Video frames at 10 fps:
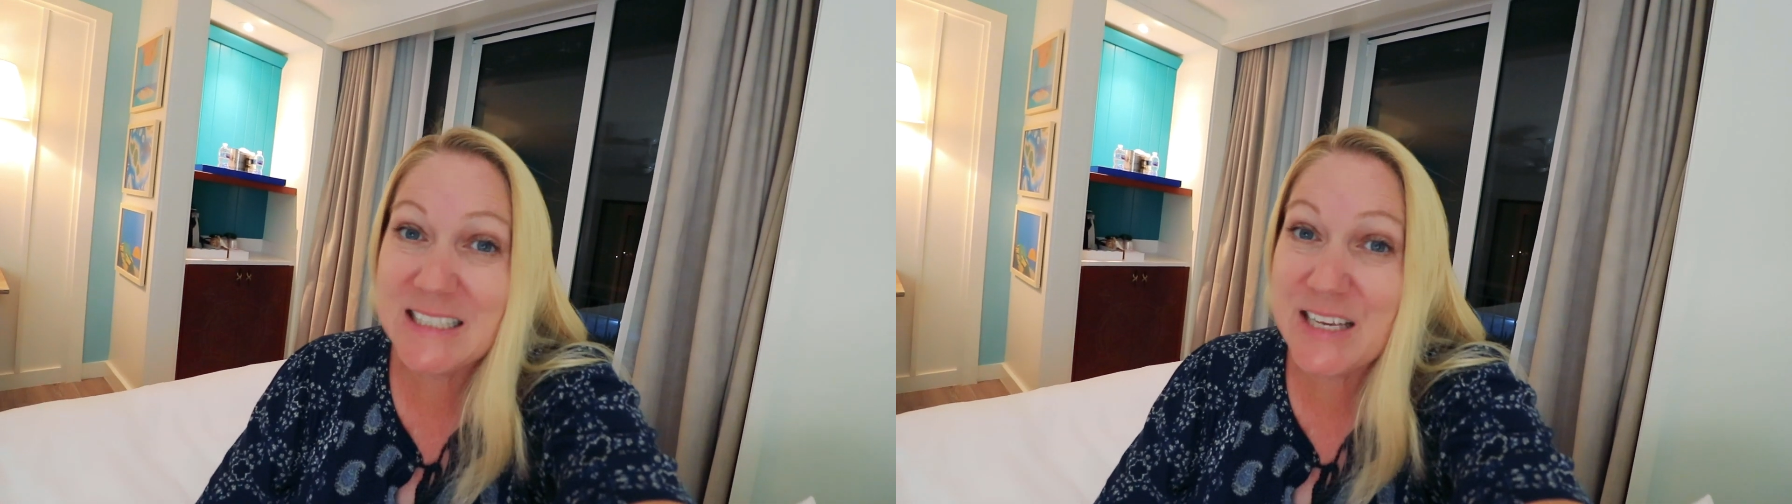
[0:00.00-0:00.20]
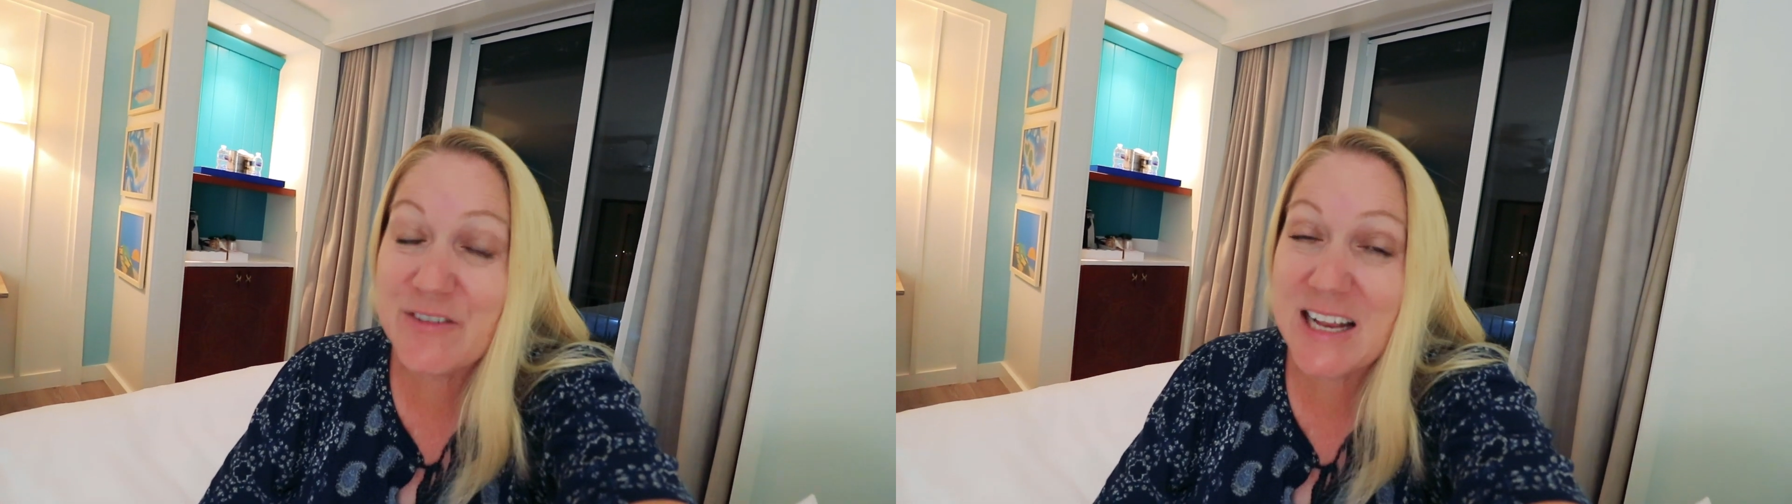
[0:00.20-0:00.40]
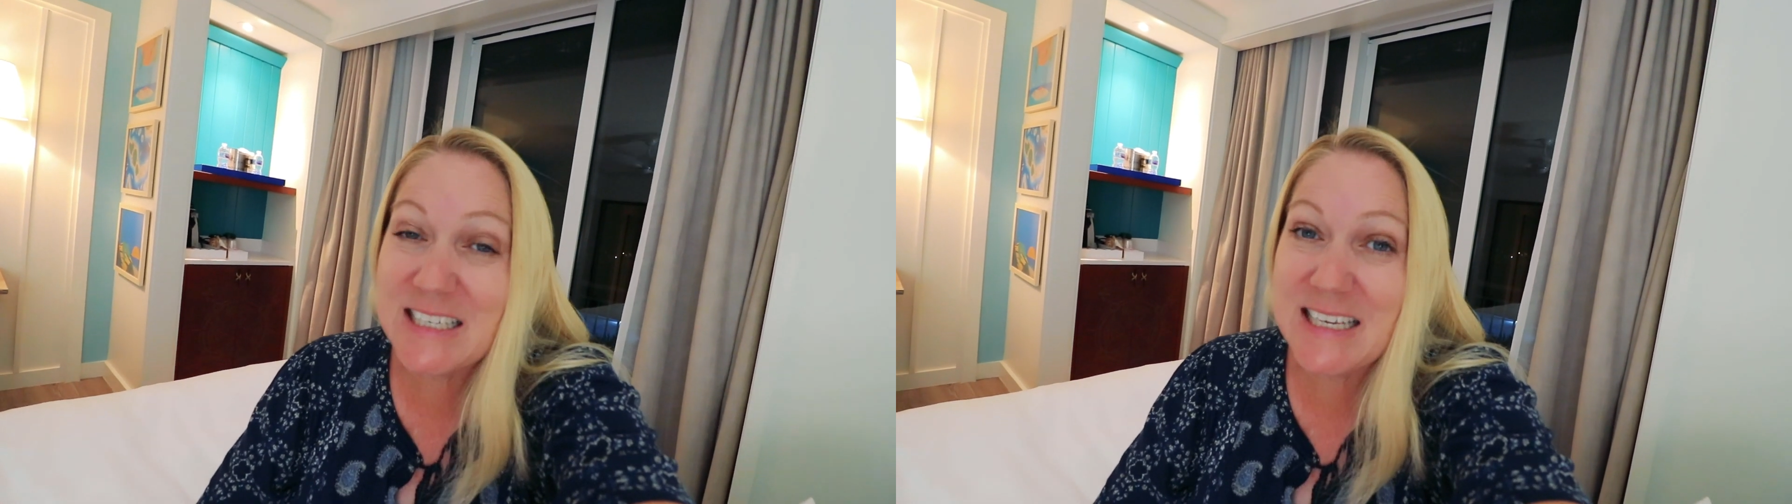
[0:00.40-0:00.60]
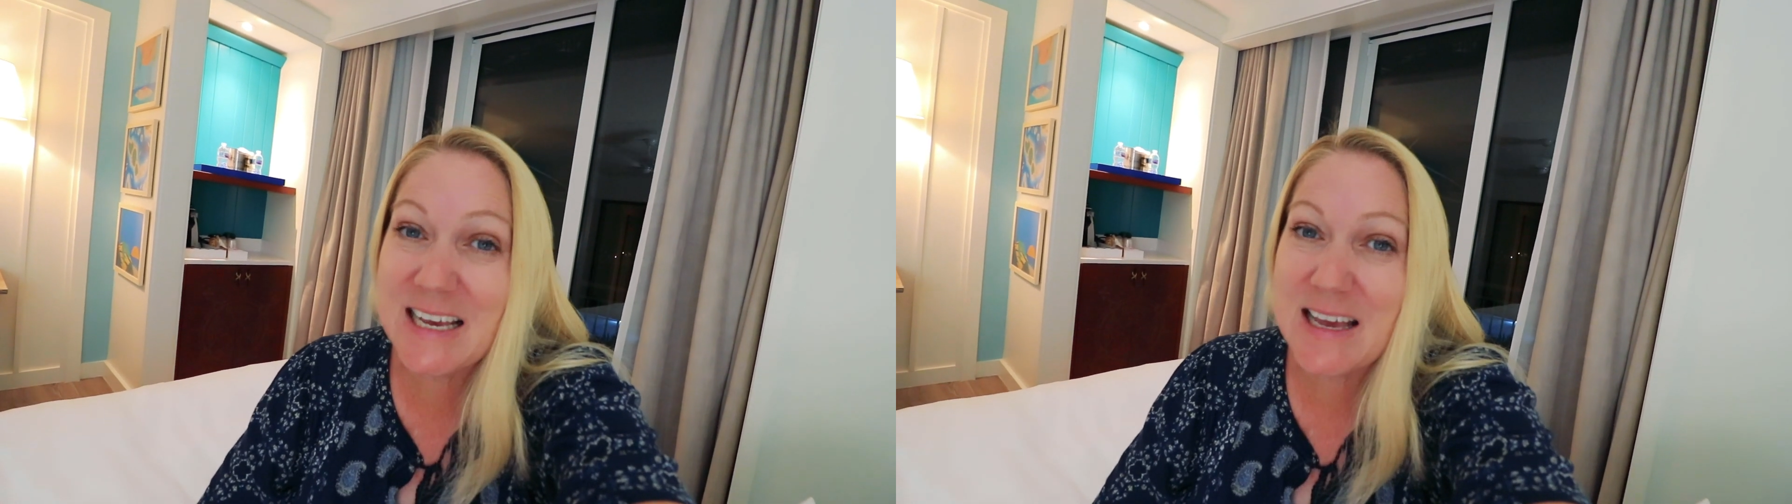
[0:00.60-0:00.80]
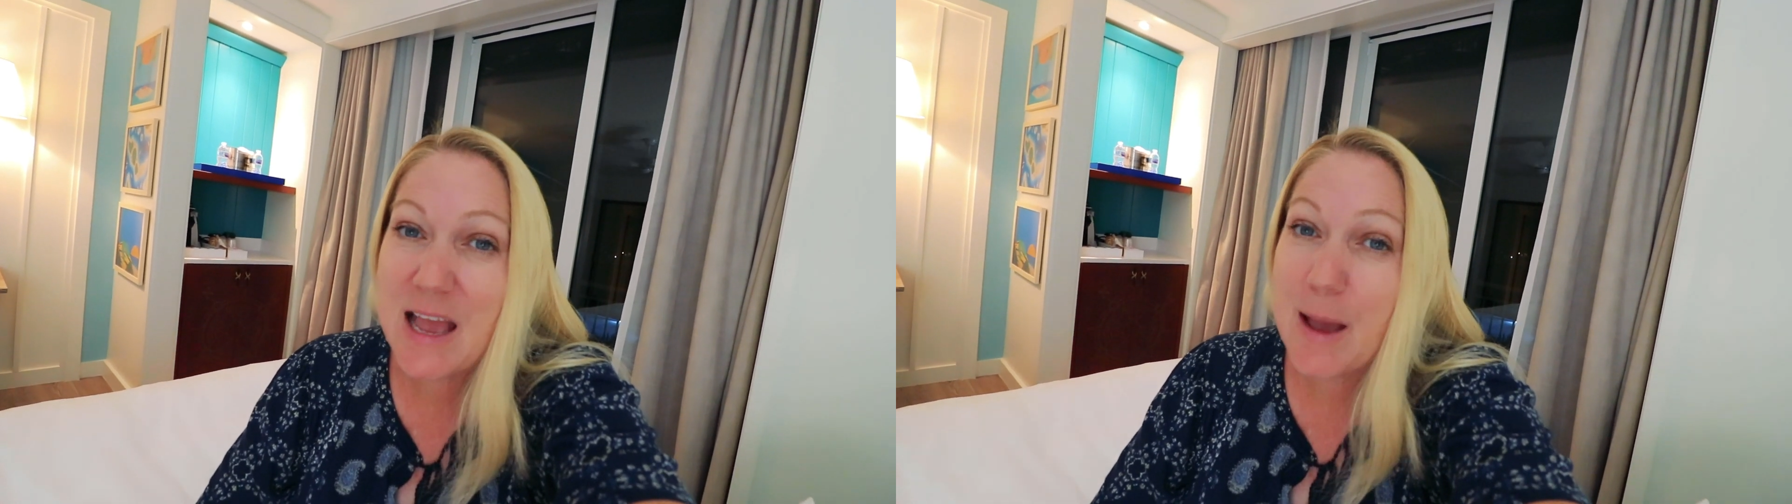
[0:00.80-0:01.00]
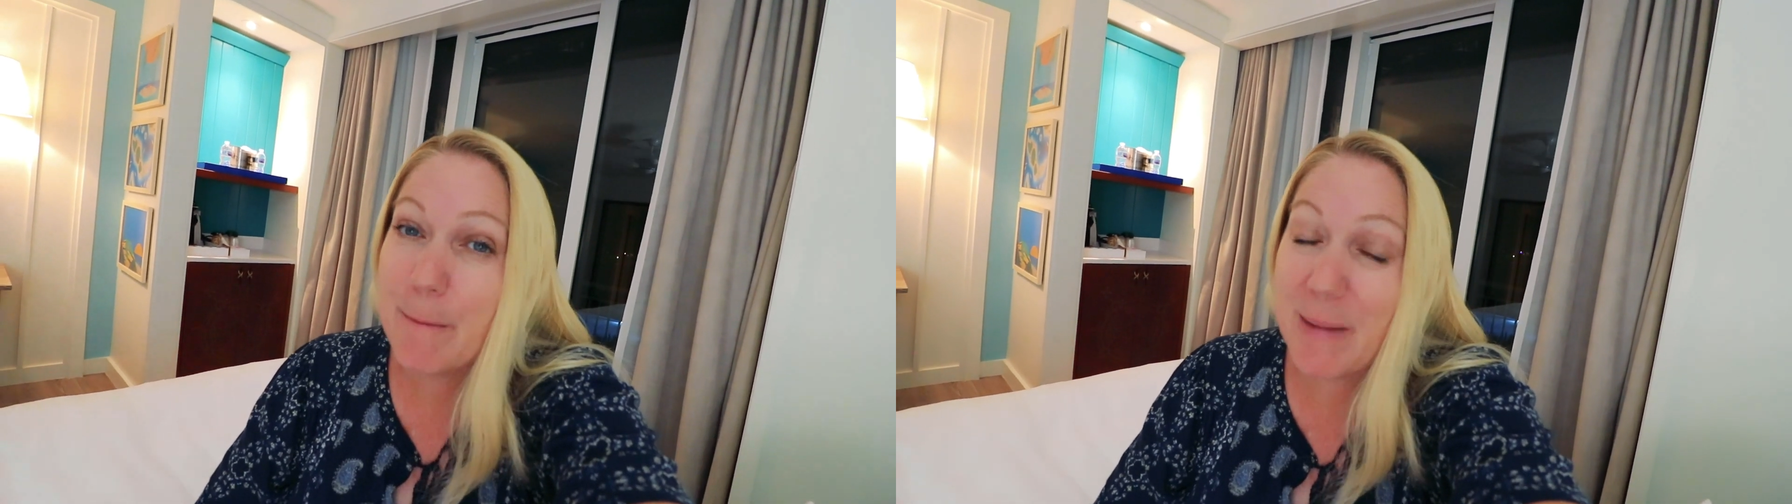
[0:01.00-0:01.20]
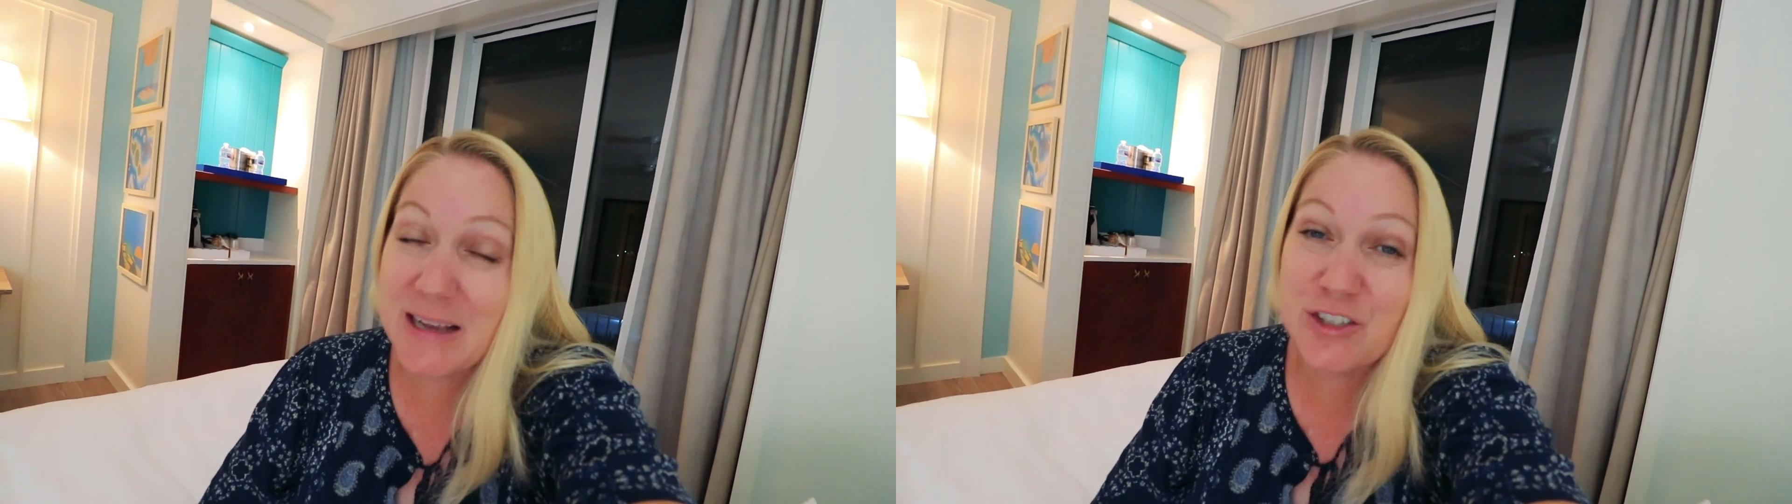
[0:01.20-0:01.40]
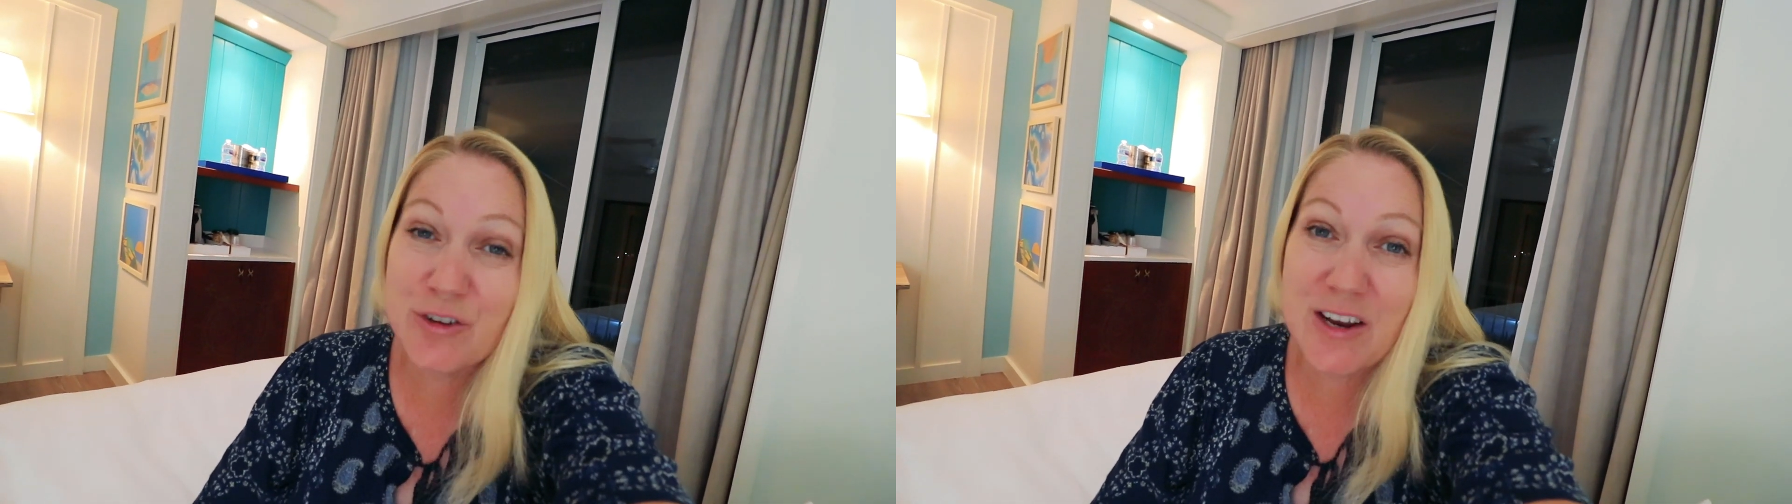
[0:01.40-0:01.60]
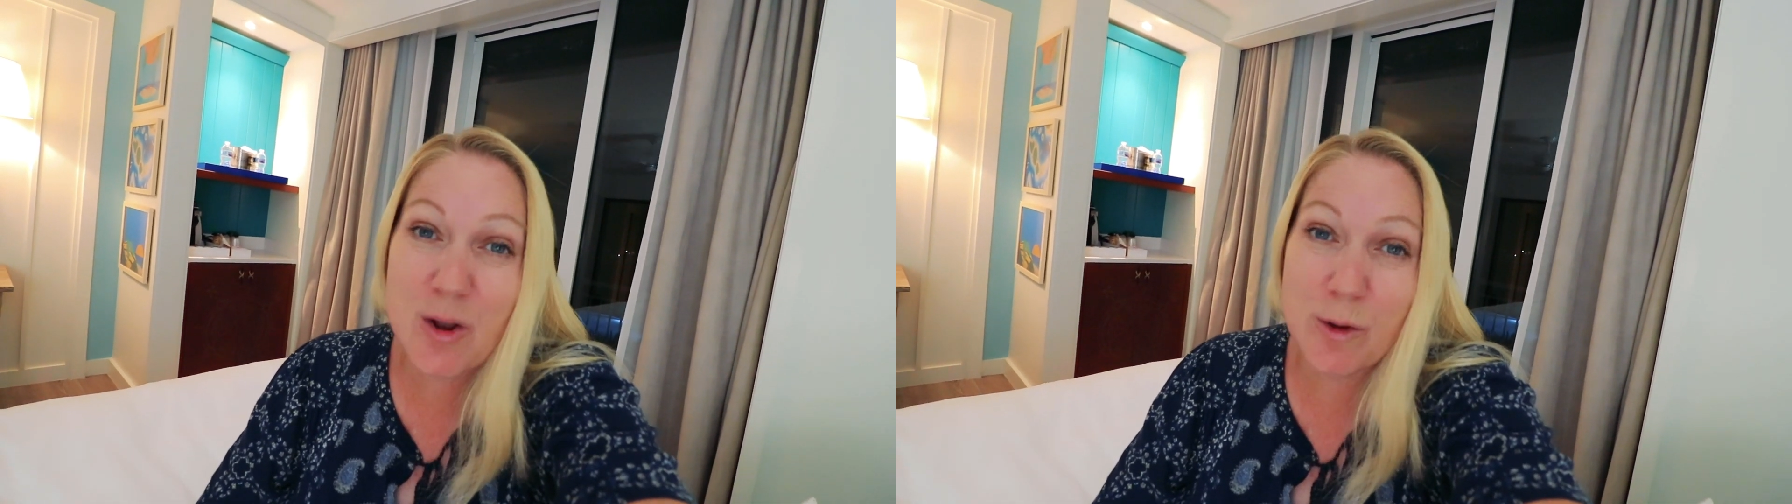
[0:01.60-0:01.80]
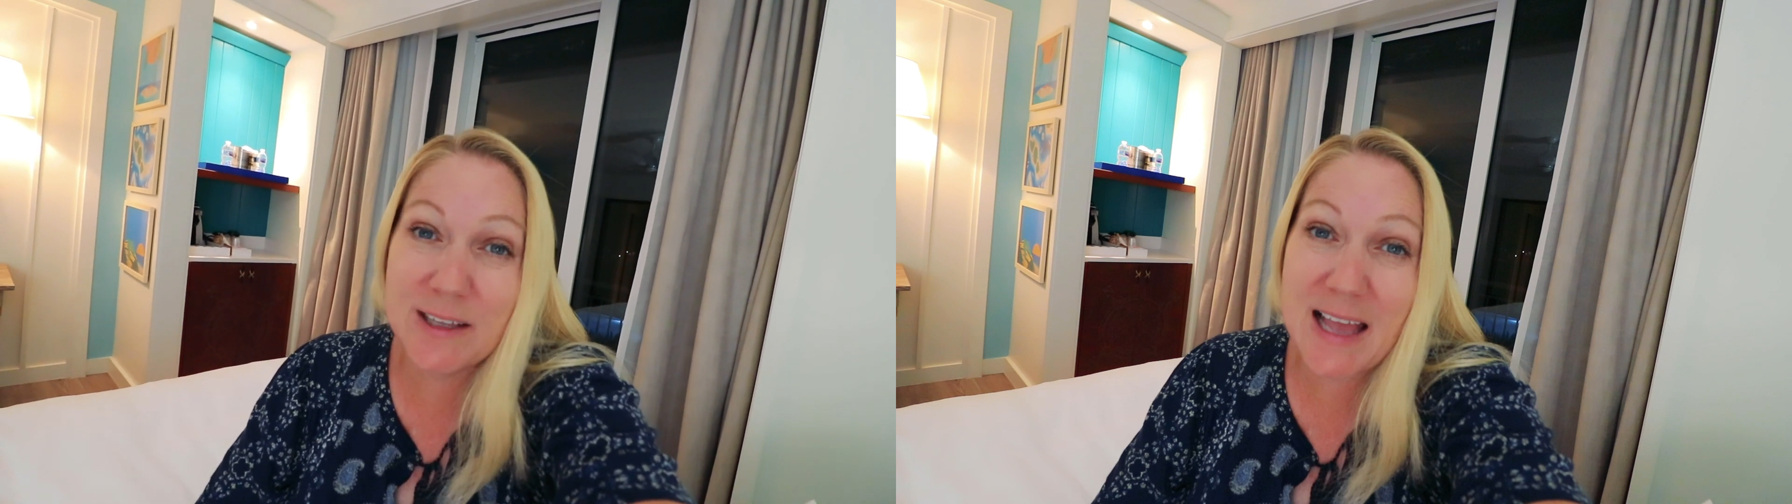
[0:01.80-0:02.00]
To give an idea, Mine Train
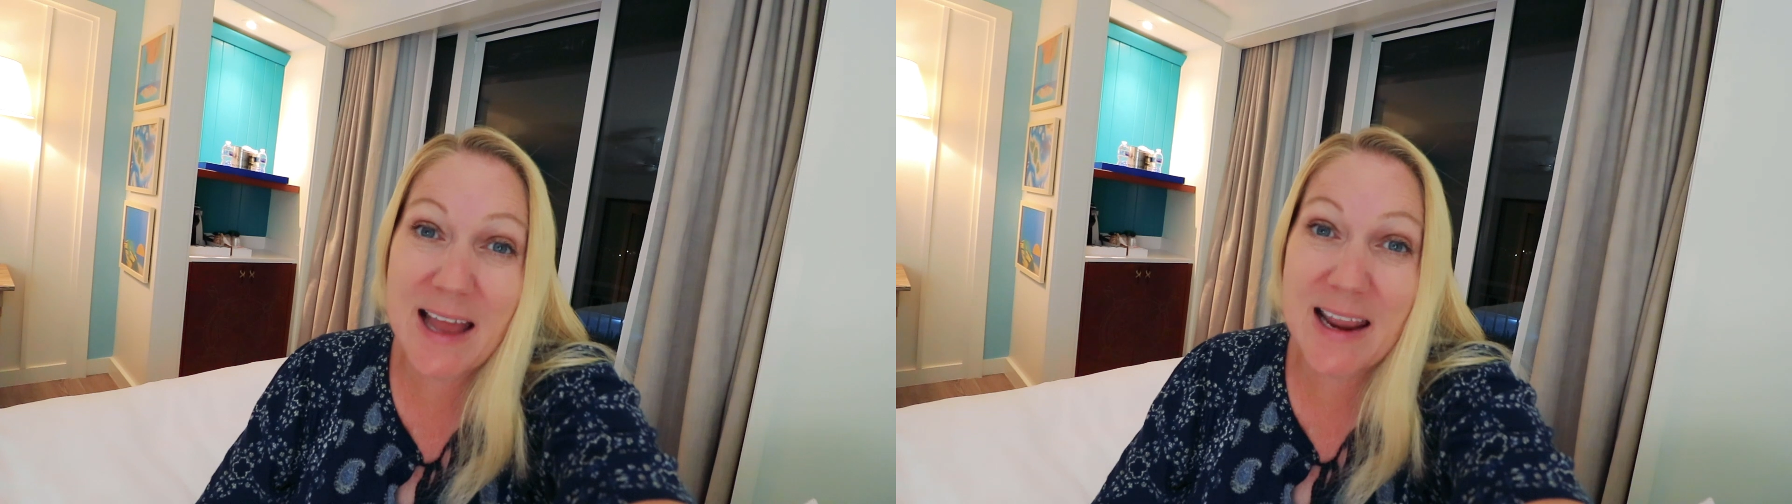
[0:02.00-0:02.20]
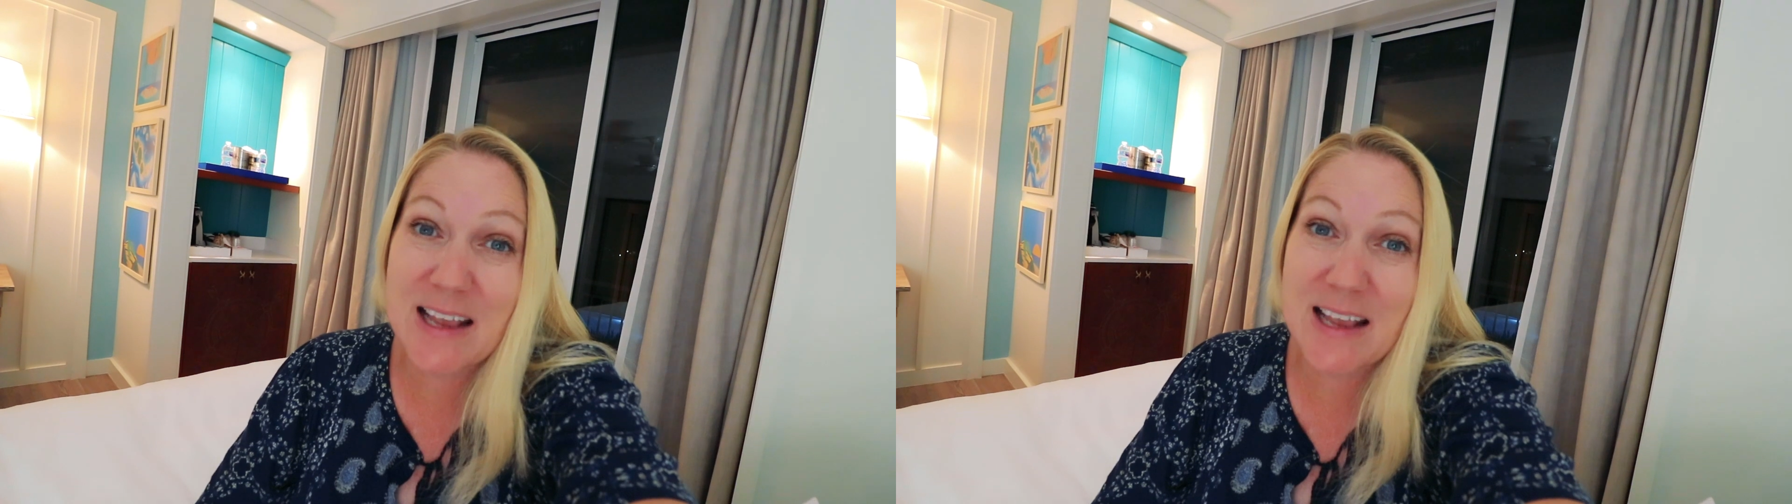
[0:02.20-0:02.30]
only had